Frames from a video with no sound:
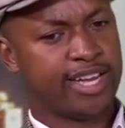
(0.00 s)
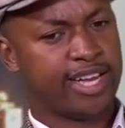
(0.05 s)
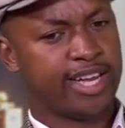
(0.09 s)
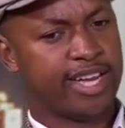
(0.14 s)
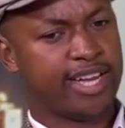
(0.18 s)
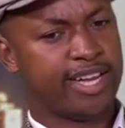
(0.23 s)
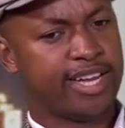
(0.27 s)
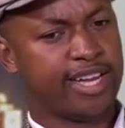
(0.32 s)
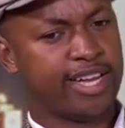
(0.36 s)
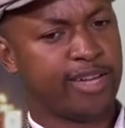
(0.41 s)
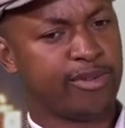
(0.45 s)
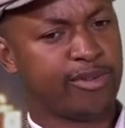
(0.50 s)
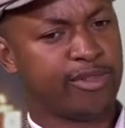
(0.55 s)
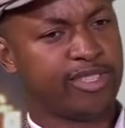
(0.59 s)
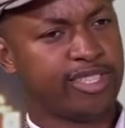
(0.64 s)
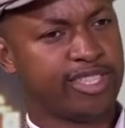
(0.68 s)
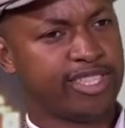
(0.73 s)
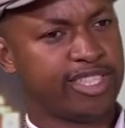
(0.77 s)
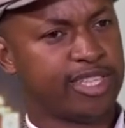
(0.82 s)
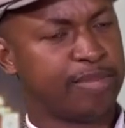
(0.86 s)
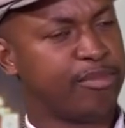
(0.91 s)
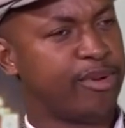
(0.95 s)
yeah. uh, it was
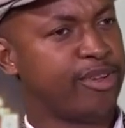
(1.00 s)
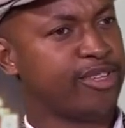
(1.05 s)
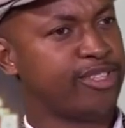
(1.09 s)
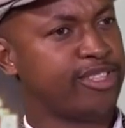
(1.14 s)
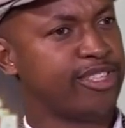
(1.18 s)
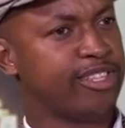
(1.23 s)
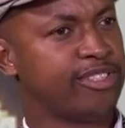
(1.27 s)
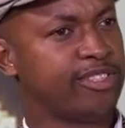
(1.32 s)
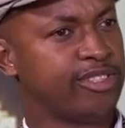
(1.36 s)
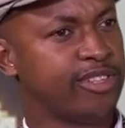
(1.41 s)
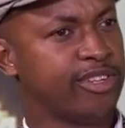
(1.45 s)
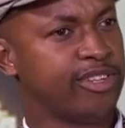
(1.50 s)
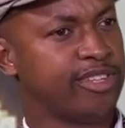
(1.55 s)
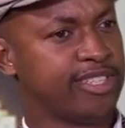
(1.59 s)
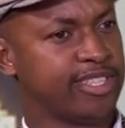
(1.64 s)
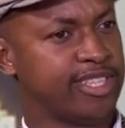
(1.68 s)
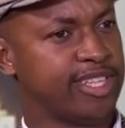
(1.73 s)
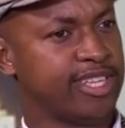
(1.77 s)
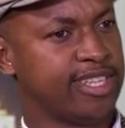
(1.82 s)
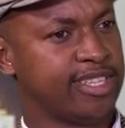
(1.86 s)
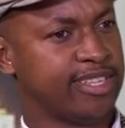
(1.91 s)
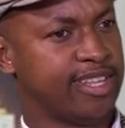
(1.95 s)
just a personal
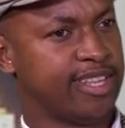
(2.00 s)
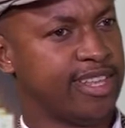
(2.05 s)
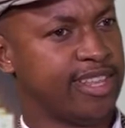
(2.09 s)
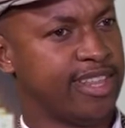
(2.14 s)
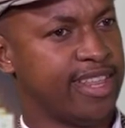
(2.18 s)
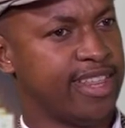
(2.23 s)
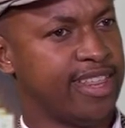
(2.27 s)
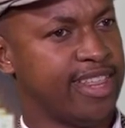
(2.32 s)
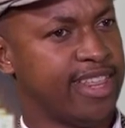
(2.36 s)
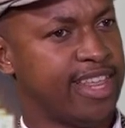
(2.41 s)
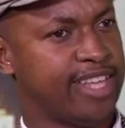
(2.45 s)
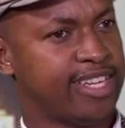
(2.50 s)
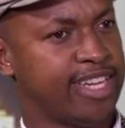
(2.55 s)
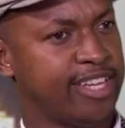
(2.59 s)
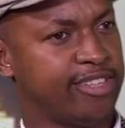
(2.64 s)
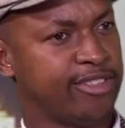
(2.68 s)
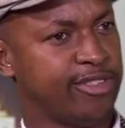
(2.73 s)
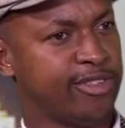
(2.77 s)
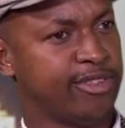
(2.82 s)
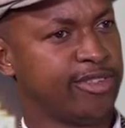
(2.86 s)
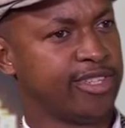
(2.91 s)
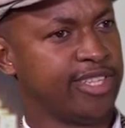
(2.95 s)
choice that, uh, that I
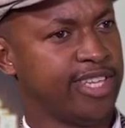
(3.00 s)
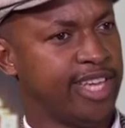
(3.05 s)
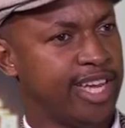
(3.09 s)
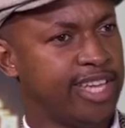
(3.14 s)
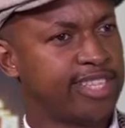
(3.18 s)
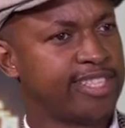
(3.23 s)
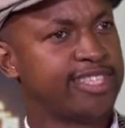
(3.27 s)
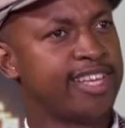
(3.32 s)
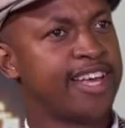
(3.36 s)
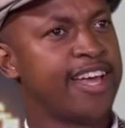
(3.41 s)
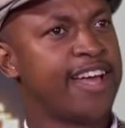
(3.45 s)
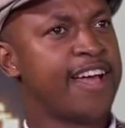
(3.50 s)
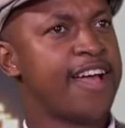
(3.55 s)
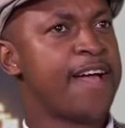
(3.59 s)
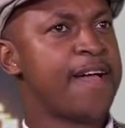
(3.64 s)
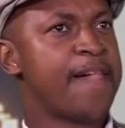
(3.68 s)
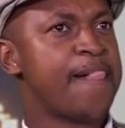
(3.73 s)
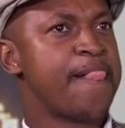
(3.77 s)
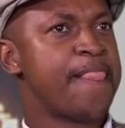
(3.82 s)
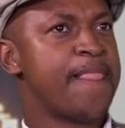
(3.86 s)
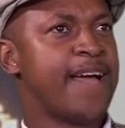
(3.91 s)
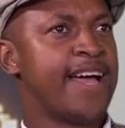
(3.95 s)
took. Yes,
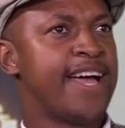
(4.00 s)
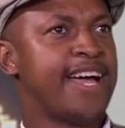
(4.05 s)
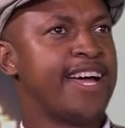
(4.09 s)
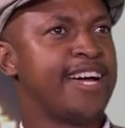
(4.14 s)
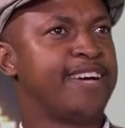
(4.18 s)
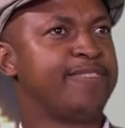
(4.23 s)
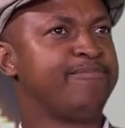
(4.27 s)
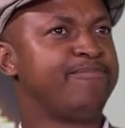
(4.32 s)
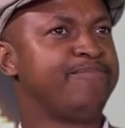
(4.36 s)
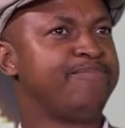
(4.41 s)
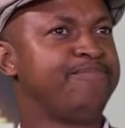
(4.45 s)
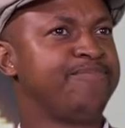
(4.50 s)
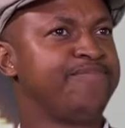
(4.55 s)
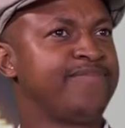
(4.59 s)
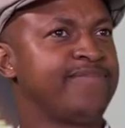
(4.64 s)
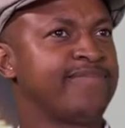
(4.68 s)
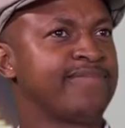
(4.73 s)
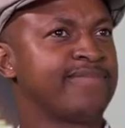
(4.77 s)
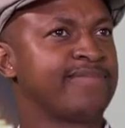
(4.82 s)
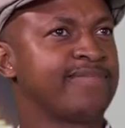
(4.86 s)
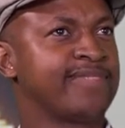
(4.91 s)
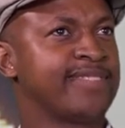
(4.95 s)
um,
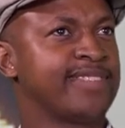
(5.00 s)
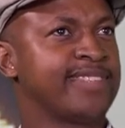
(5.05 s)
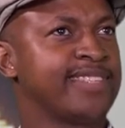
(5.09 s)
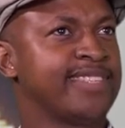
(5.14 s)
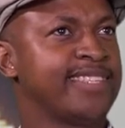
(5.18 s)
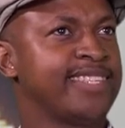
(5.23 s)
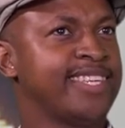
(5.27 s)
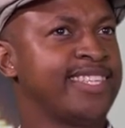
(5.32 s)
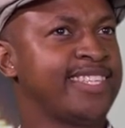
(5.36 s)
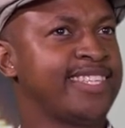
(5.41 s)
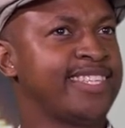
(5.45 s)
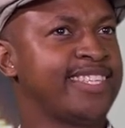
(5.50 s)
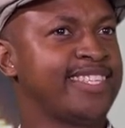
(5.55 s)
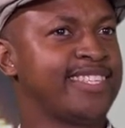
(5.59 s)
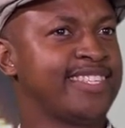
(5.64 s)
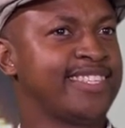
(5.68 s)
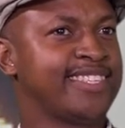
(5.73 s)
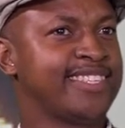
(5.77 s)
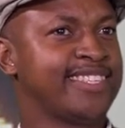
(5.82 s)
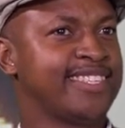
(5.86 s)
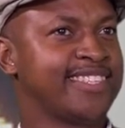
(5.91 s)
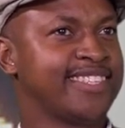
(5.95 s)
it
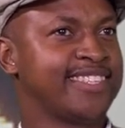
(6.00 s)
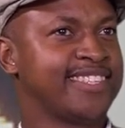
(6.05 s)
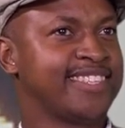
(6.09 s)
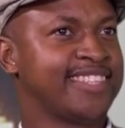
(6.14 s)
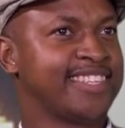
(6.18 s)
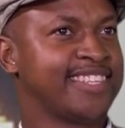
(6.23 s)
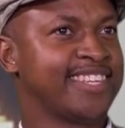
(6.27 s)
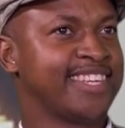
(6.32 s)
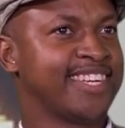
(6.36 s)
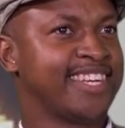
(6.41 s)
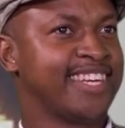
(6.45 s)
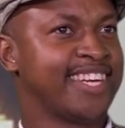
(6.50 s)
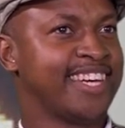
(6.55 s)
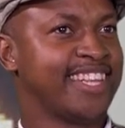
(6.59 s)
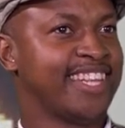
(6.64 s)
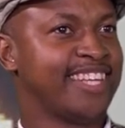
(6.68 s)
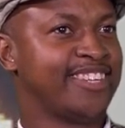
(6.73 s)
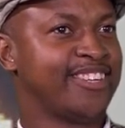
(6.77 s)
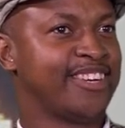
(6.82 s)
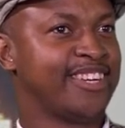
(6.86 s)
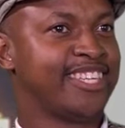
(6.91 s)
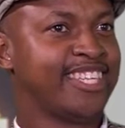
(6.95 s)
is uh,
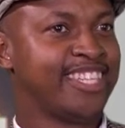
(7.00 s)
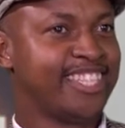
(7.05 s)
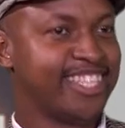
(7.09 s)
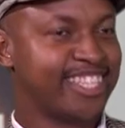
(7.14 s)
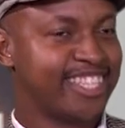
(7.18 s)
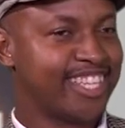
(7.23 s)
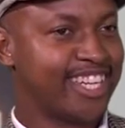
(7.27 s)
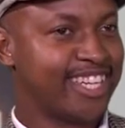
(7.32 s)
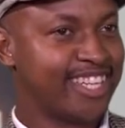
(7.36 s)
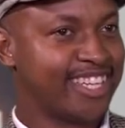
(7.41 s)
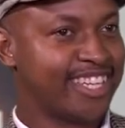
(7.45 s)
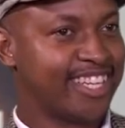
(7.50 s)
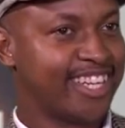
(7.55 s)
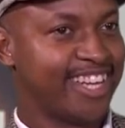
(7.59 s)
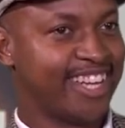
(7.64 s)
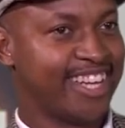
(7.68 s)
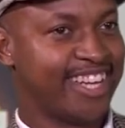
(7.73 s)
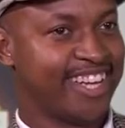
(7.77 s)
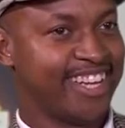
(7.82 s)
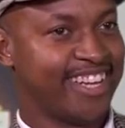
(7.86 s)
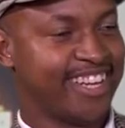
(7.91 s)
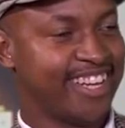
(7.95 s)
the traditional
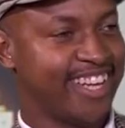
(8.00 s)
uh,